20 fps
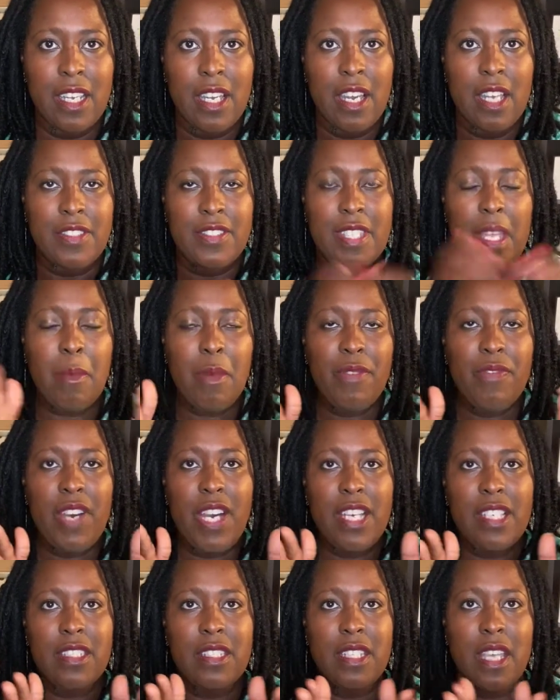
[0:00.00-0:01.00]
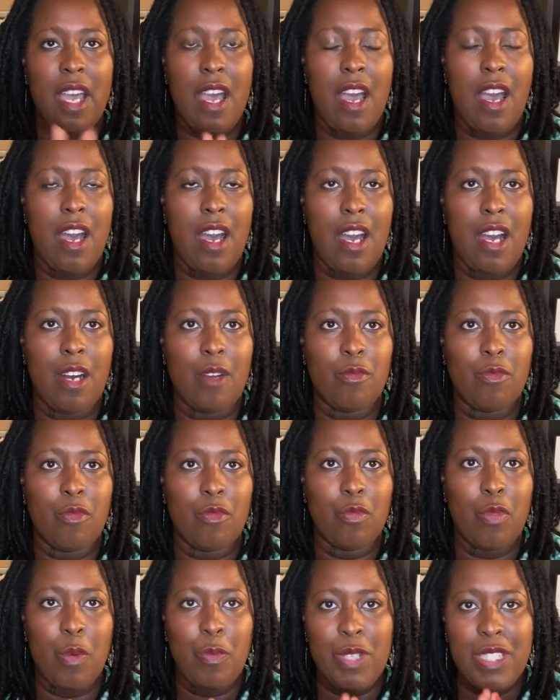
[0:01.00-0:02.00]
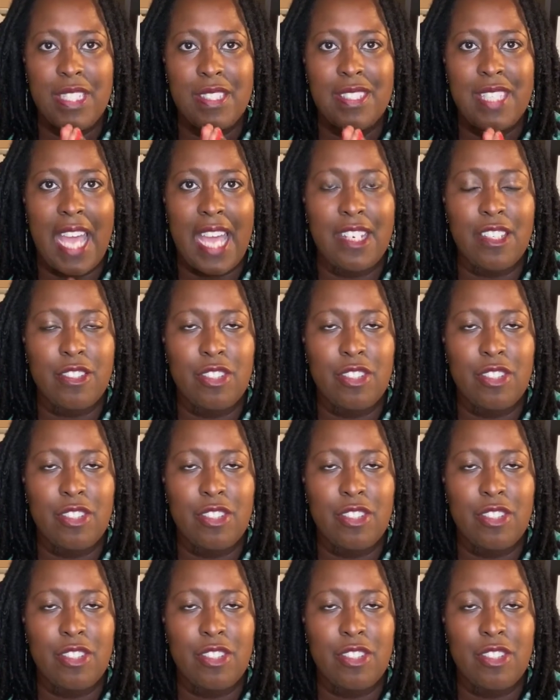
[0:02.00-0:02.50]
Some of us, when we decided